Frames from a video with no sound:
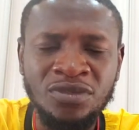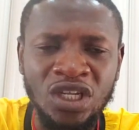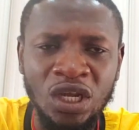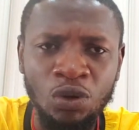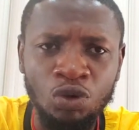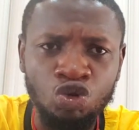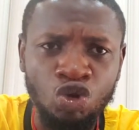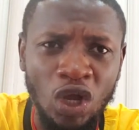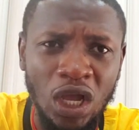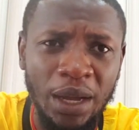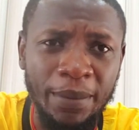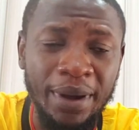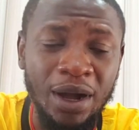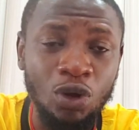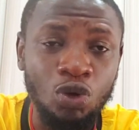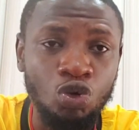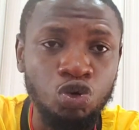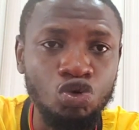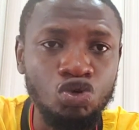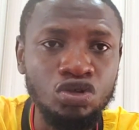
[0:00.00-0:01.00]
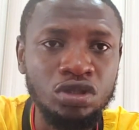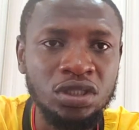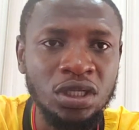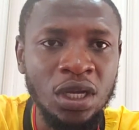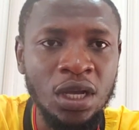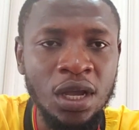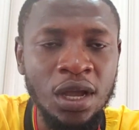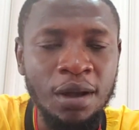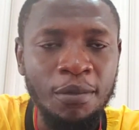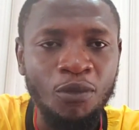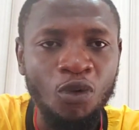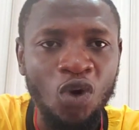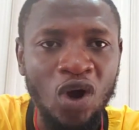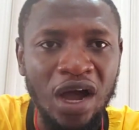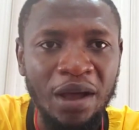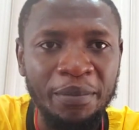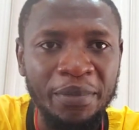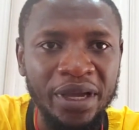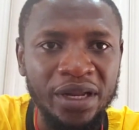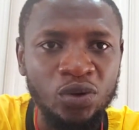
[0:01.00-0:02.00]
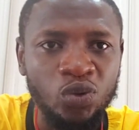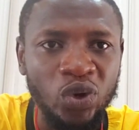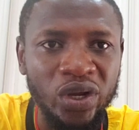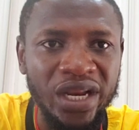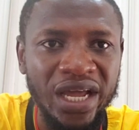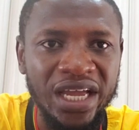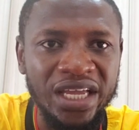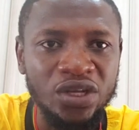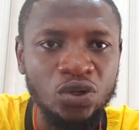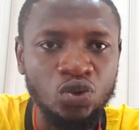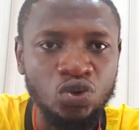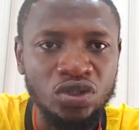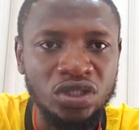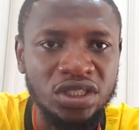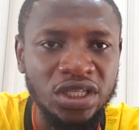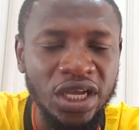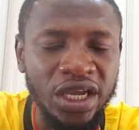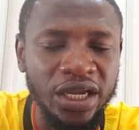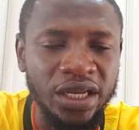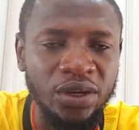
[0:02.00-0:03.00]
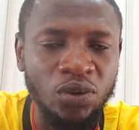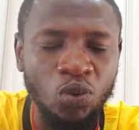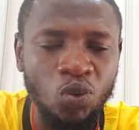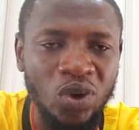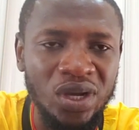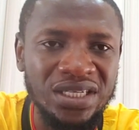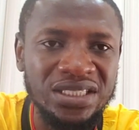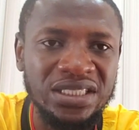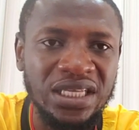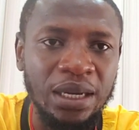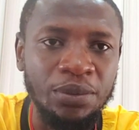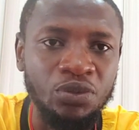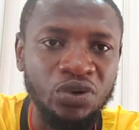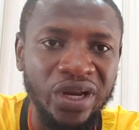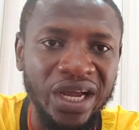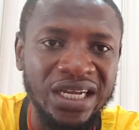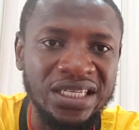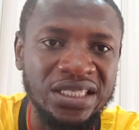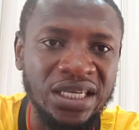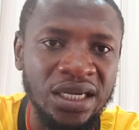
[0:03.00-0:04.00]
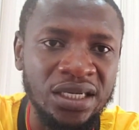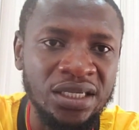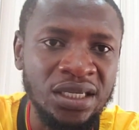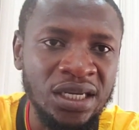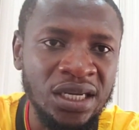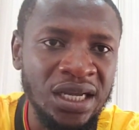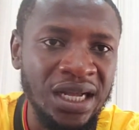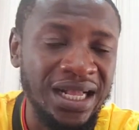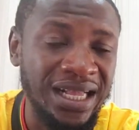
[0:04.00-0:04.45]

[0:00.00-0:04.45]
then we'll talk about Kudus Mohammed, whether he will stay in West Ham United